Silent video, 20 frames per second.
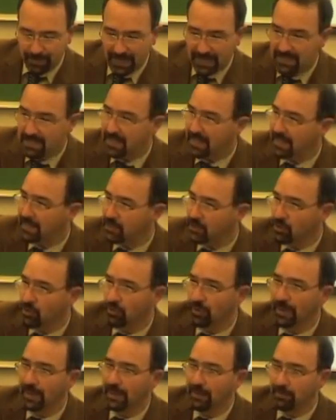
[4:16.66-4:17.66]
has the kids
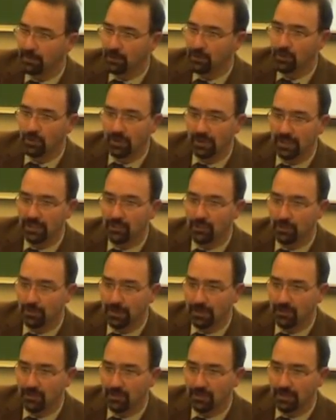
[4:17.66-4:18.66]
create musical
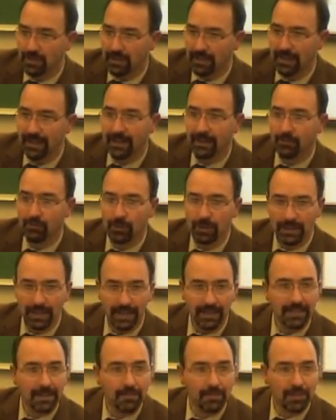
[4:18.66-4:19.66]
instruments and
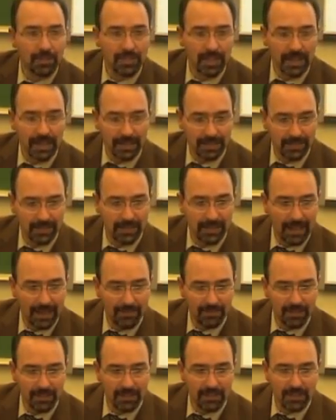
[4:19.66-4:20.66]
relate them to science, and they
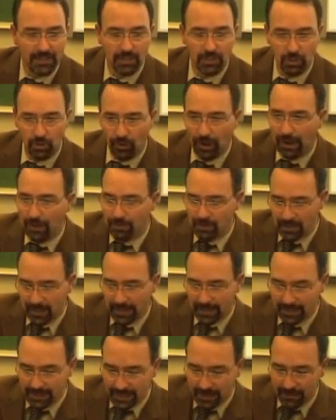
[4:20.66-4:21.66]
have to describe
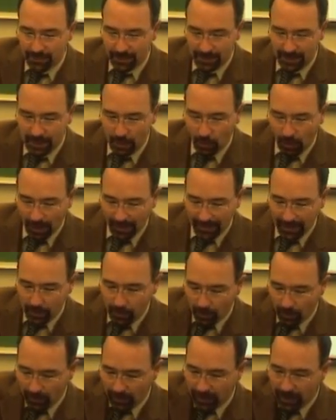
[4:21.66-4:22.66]
scientifically why they
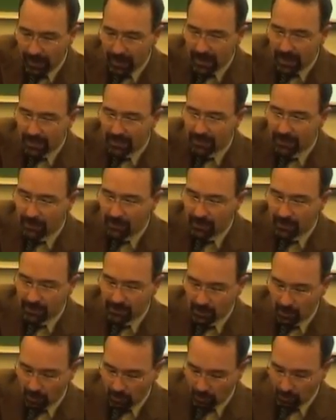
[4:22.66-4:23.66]
work. There
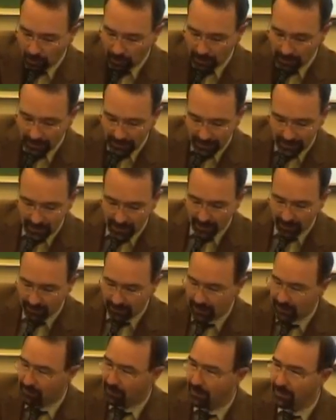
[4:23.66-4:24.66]
is a whole list
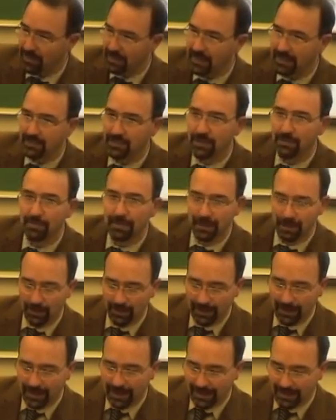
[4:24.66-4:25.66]
of different things in
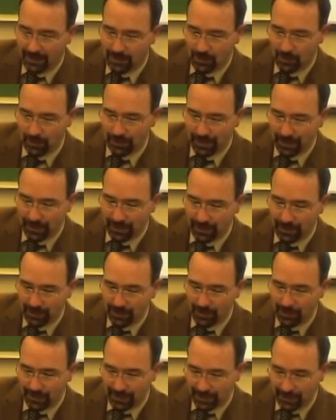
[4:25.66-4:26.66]
middle and high school that you could
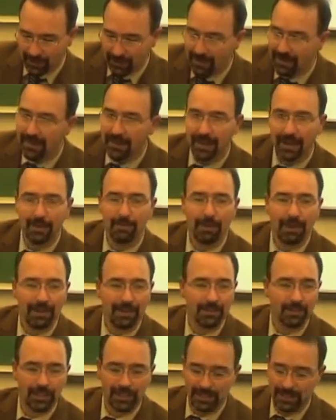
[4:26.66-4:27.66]
do here. I
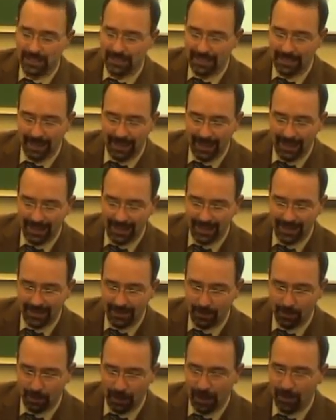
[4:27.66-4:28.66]
apologize I didn't add any
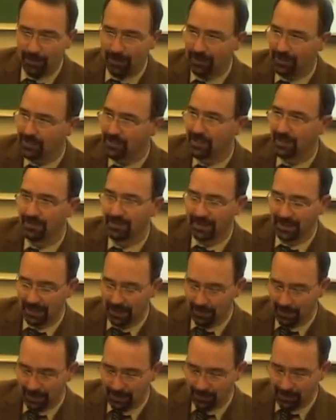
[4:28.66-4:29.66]
of the primary stuff, the
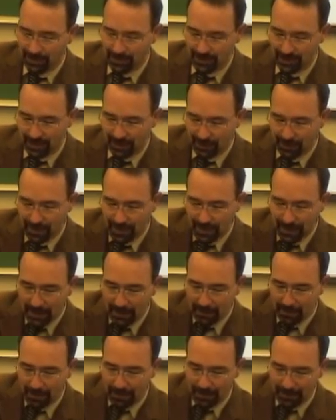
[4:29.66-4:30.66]
elementary stuff,
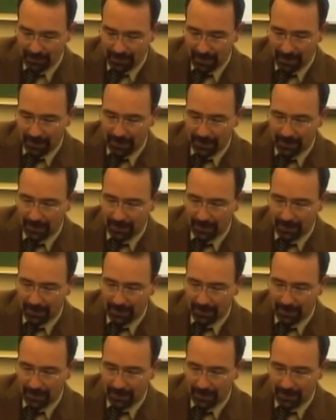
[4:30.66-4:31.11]
but